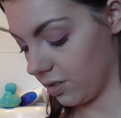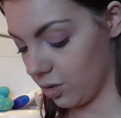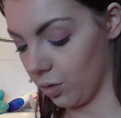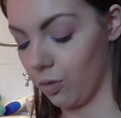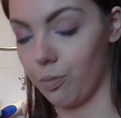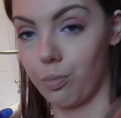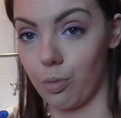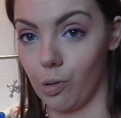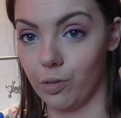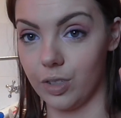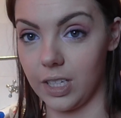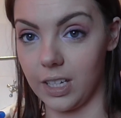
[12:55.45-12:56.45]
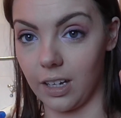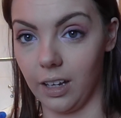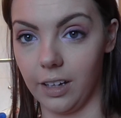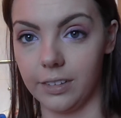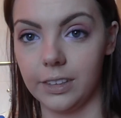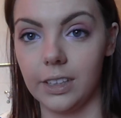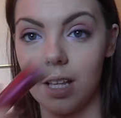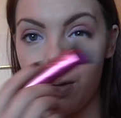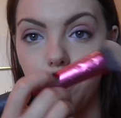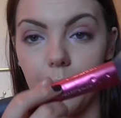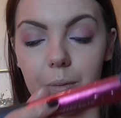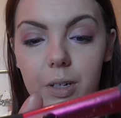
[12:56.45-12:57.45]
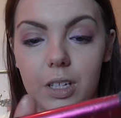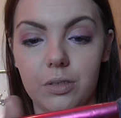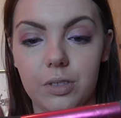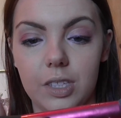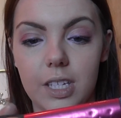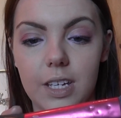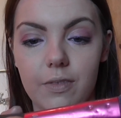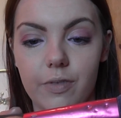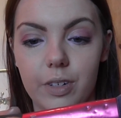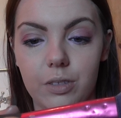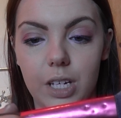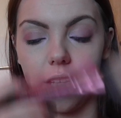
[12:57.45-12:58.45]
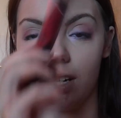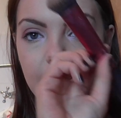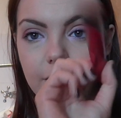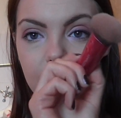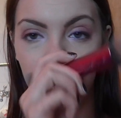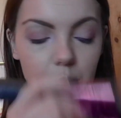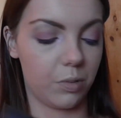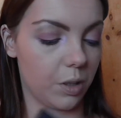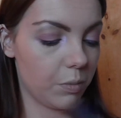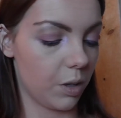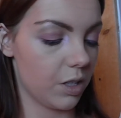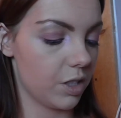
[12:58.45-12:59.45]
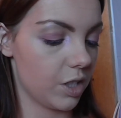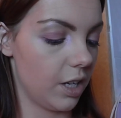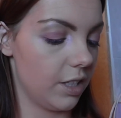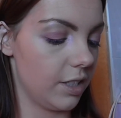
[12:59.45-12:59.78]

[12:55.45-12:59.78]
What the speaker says: sort of bronzy colour, but I'm going to use the Real Techniques sculpting brush